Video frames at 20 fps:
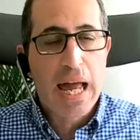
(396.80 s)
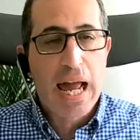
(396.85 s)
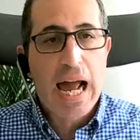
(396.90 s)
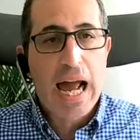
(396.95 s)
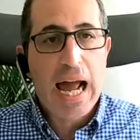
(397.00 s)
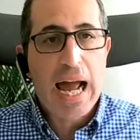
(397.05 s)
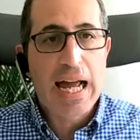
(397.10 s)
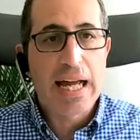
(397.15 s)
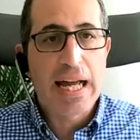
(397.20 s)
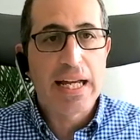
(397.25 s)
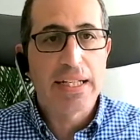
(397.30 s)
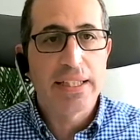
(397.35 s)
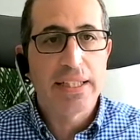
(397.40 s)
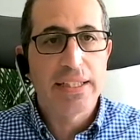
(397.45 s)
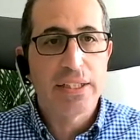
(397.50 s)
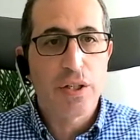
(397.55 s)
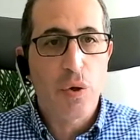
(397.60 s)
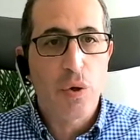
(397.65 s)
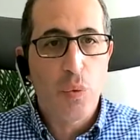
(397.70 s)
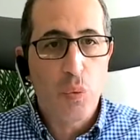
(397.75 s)
and
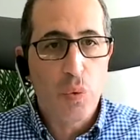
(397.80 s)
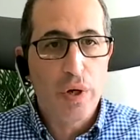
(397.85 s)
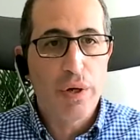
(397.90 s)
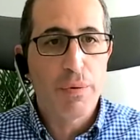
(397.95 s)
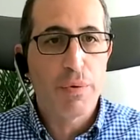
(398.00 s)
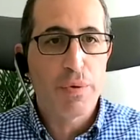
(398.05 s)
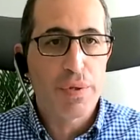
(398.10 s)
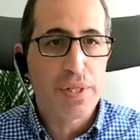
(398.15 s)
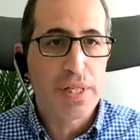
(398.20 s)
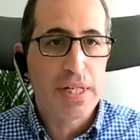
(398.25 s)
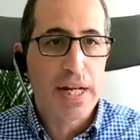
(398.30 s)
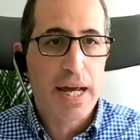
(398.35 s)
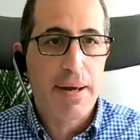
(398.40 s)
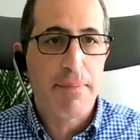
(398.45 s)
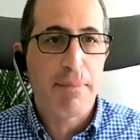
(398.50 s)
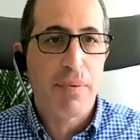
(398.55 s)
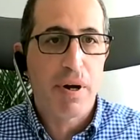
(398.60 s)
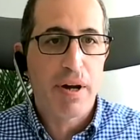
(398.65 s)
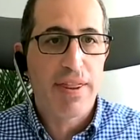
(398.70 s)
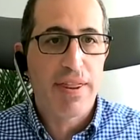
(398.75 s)
we will stand
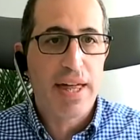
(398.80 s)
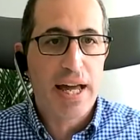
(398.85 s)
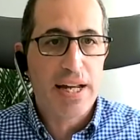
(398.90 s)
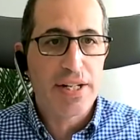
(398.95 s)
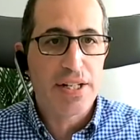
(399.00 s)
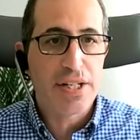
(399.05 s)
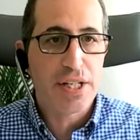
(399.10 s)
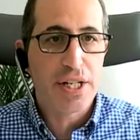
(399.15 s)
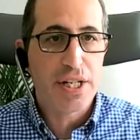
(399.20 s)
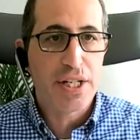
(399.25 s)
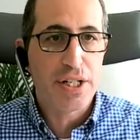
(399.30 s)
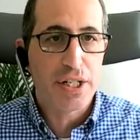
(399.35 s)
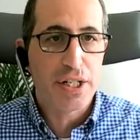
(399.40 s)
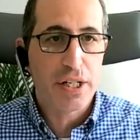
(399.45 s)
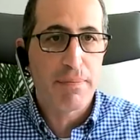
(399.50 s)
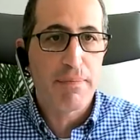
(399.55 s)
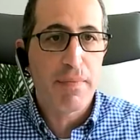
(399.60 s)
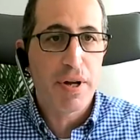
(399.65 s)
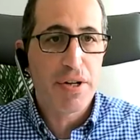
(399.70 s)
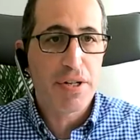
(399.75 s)
by that decision in
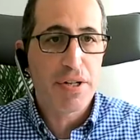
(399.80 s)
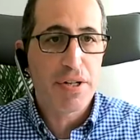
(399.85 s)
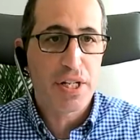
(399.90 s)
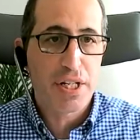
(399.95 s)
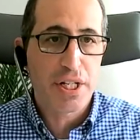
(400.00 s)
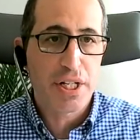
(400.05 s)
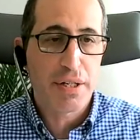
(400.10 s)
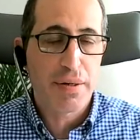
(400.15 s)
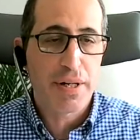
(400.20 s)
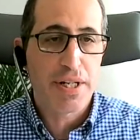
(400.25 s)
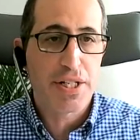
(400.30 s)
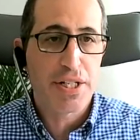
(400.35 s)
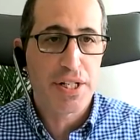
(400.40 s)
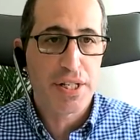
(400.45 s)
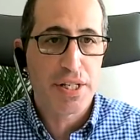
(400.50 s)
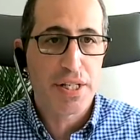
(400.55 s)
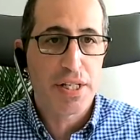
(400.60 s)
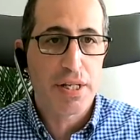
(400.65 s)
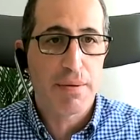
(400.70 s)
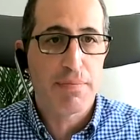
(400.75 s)
most situations
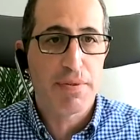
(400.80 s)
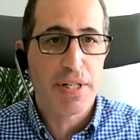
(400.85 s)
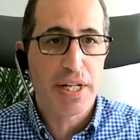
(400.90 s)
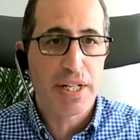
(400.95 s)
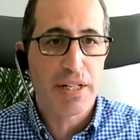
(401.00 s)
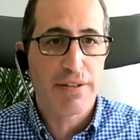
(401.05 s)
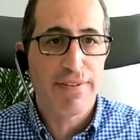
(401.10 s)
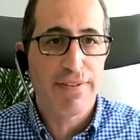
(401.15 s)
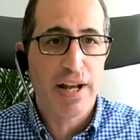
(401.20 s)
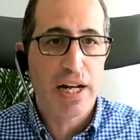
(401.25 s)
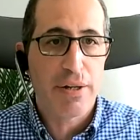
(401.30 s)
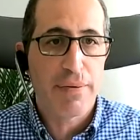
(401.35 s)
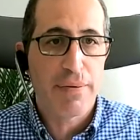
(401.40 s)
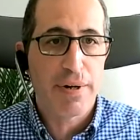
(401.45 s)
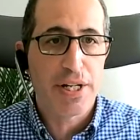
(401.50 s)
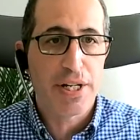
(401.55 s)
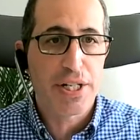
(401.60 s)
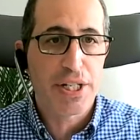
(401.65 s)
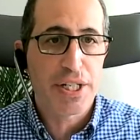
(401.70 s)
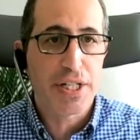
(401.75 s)
subject to
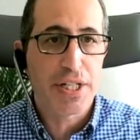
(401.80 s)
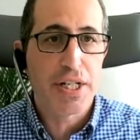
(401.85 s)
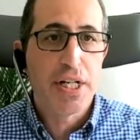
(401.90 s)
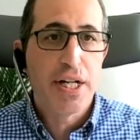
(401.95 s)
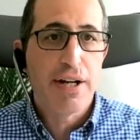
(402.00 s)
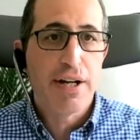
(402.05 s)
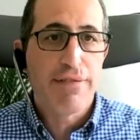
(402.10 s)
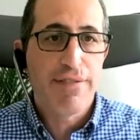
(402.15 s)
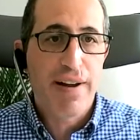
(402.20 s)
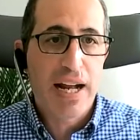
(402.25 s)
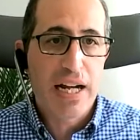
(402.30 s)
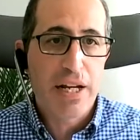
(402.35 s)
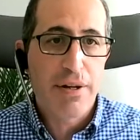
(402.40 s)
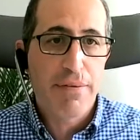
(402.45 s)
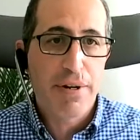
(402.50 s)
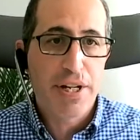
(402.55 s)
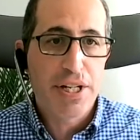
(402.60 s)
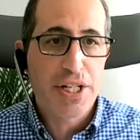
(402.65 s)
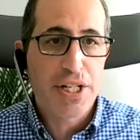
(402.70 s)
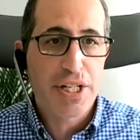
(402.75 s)
valuation.
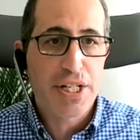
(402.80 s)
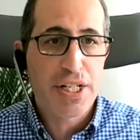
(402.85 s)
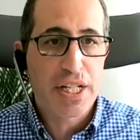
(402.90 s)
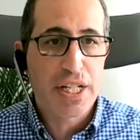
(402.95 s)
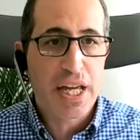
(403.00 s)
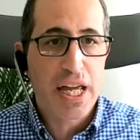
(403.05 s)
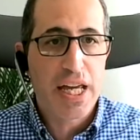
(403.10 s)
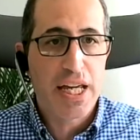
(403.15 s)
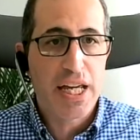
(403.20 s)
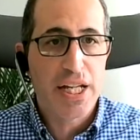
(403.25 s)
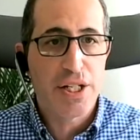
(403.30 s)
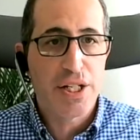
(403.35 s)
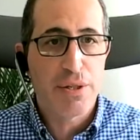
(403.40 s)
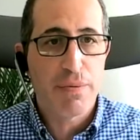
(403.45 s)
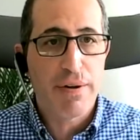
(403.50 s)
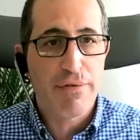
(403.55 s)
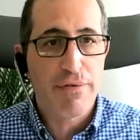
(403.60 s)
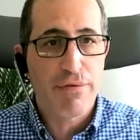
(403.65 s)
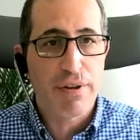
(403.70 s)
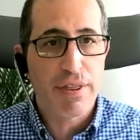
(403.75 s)
Valuation is key to
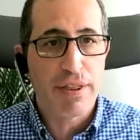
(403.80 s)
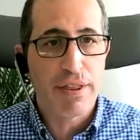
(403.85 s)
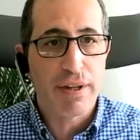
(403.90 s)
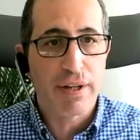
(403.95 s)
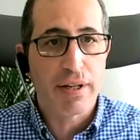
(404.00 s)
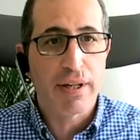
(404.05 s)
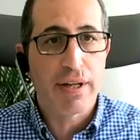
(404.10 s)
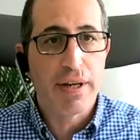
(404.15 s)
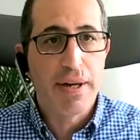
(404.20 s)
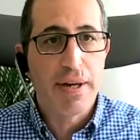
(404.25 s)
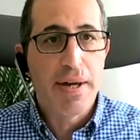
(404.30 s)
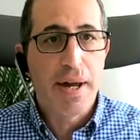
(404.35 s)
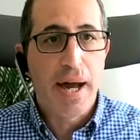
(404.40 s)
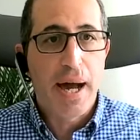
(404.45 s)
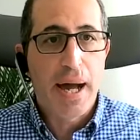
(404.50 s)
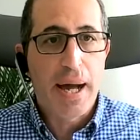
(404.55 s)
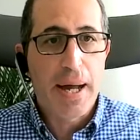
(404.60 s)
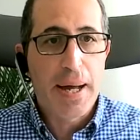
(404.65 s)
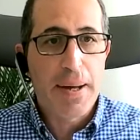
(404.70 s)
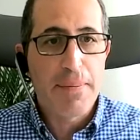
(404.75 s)
everything
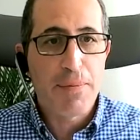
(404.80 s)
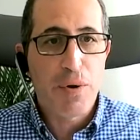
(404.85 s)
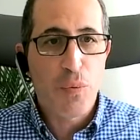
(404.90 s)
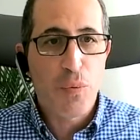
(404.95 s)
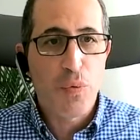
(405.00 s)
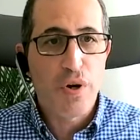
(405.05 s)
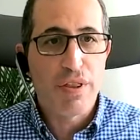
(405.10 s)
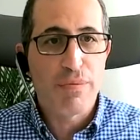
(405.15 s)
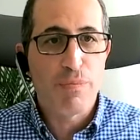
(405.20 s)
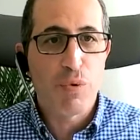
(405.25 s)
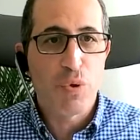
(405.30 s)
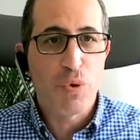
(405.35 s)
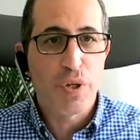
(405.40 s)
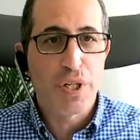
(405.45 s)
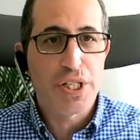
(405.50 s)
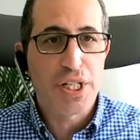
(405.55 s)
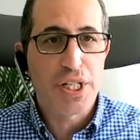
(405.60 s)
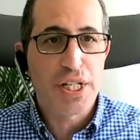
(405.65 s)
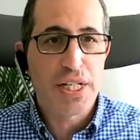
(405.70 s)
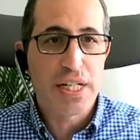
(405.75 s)
with
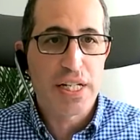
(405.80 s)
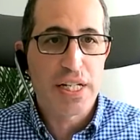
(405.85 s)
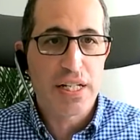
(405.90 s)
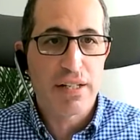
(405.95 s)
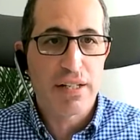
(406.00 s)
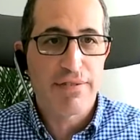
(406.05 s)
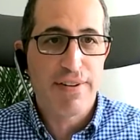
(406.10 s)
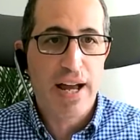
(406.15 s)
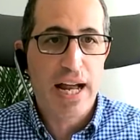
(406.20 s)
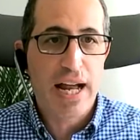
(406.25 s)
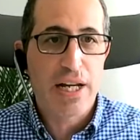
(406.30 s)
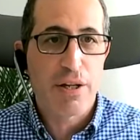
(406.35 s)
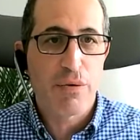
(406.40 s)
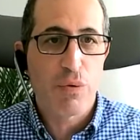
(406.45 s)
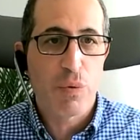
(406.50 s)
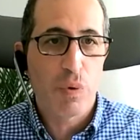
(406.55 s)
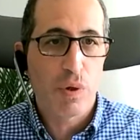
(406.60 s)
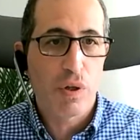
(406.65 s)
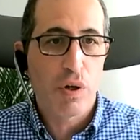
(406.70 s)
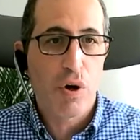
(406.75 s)
mortgages, as the valuer will
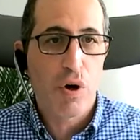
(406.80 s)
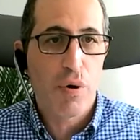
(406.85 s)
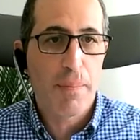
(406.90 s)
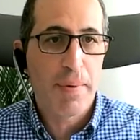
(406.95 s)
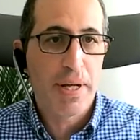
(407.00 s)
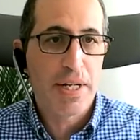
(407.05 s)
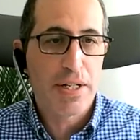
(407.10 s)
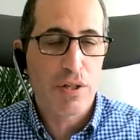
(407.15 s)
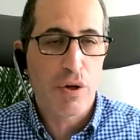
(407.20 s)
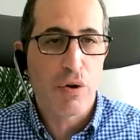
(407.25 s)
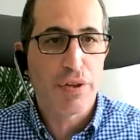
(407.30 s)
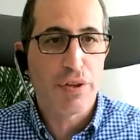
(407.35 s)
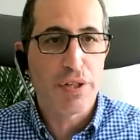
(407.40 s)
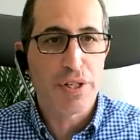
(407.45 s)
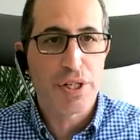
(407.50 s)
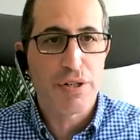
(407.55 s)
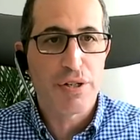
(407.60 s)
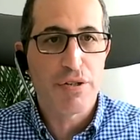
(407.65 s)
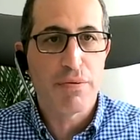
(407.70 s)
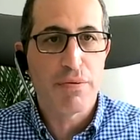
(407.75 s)
comment on the
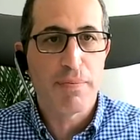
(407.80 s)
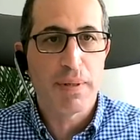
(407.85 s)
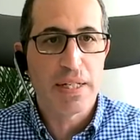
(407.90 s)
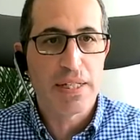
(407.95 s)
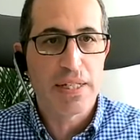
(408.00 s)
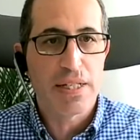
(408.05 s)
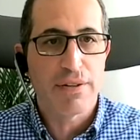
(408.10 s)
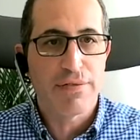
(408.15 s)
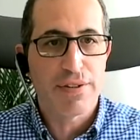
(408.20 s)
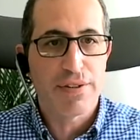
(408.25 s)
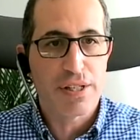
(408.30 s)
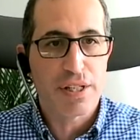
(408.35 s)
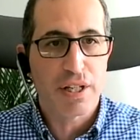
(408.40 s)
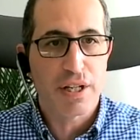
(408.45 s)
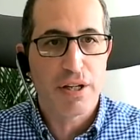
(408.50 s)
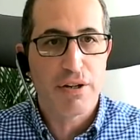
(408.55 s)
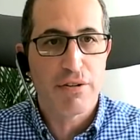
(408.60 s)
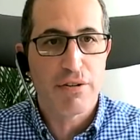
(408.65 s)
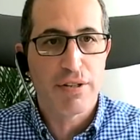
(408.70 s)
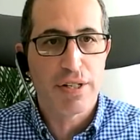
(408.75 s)
suitability of the
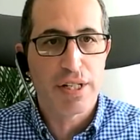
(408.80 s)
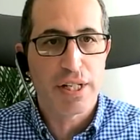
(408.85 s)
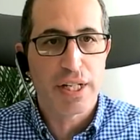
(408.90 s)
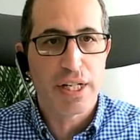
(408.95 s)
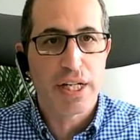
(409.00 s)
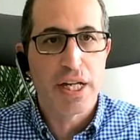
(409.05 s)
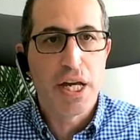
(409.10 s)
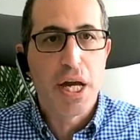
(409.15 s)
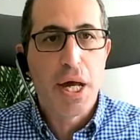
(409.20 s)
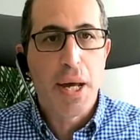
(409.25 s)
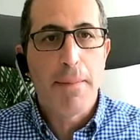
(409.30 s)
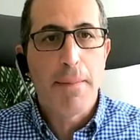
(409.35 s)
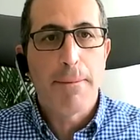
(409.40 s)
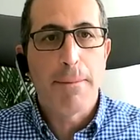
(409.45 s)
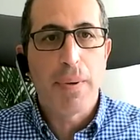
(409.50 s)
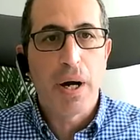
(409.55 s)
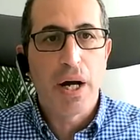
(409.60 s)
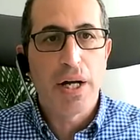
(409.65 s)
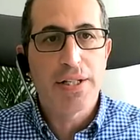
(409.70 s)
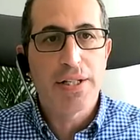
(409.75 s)
security.
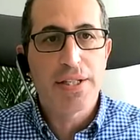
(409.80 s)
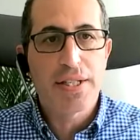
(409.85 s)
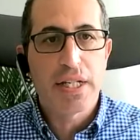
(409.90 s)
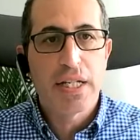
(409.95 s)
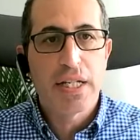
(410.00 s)
But